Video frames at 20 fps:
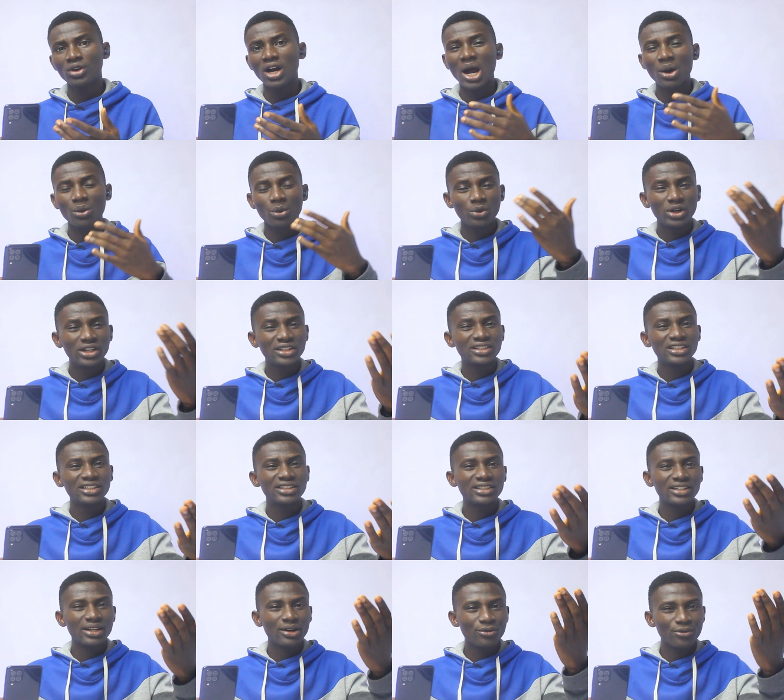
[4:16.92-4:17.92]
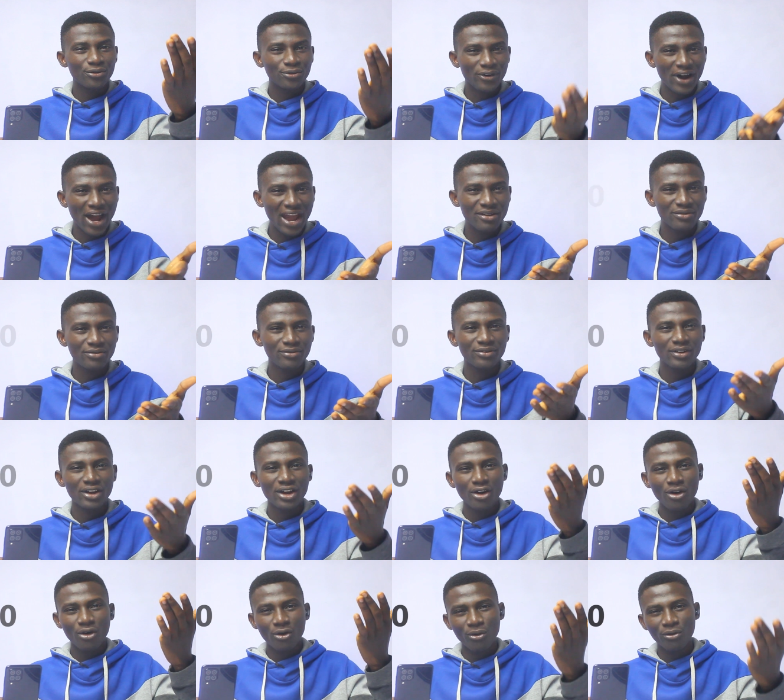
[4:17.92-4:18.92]
I will rate it
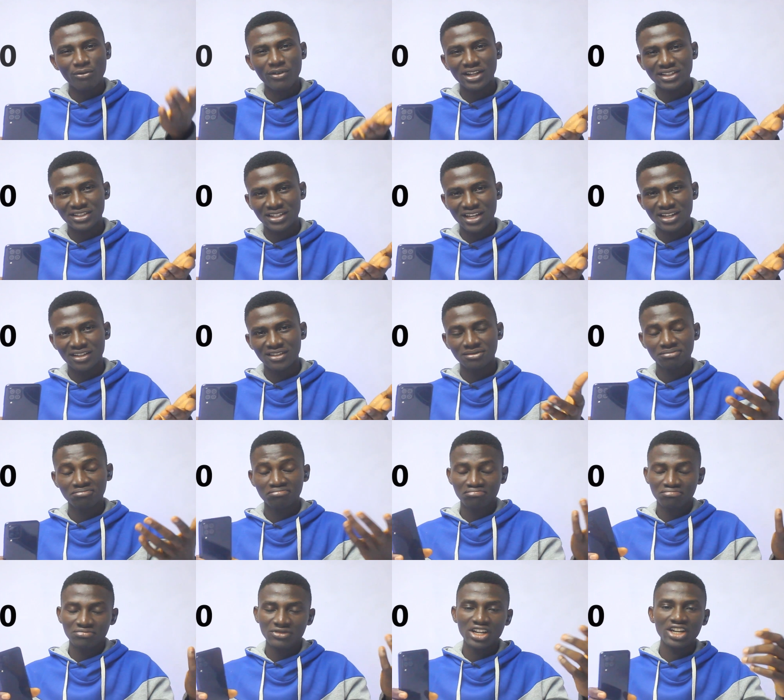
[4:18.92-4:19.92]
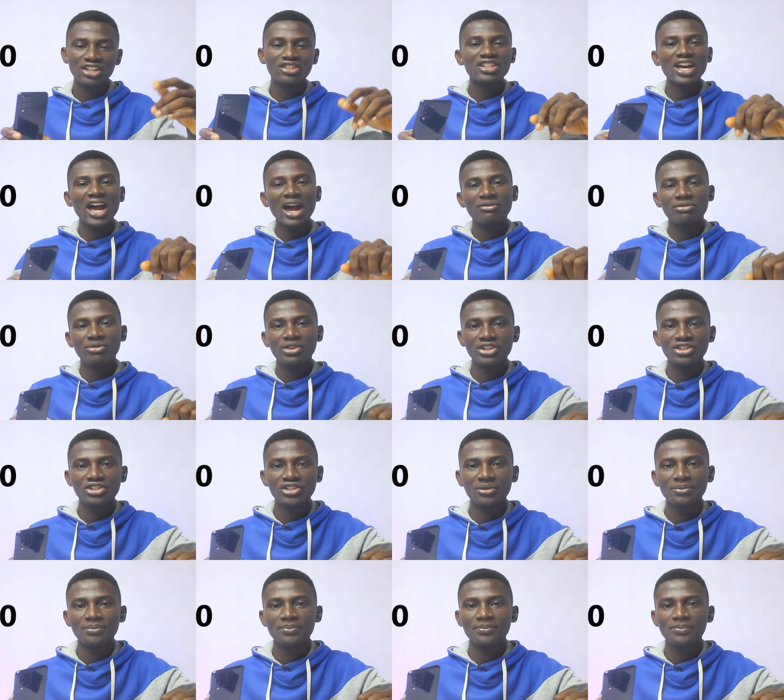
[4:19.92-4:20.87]
5/10. It's average.